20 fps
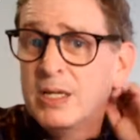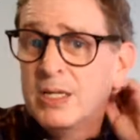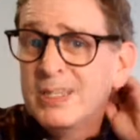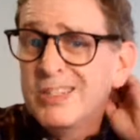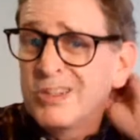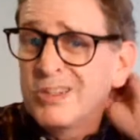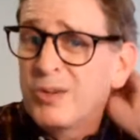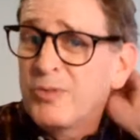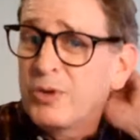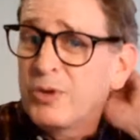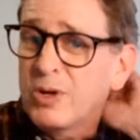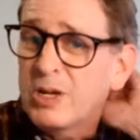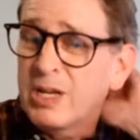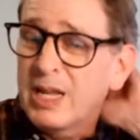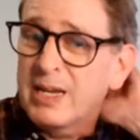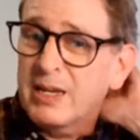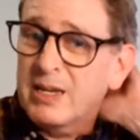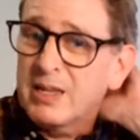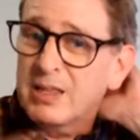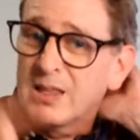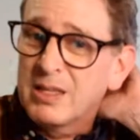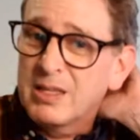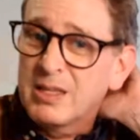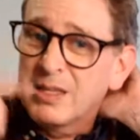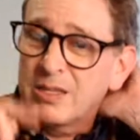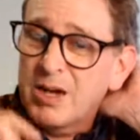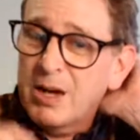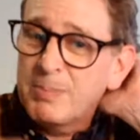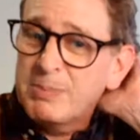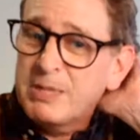So if you're like the
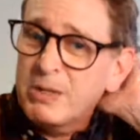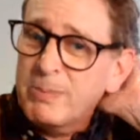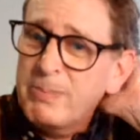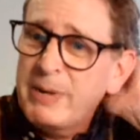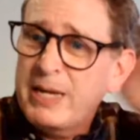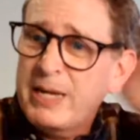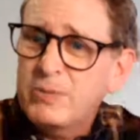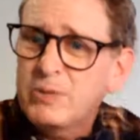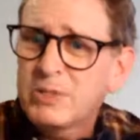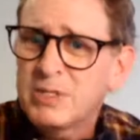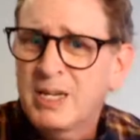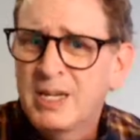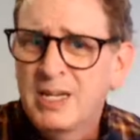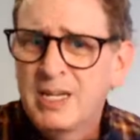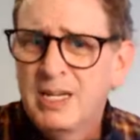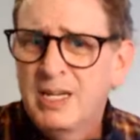top tier patrons,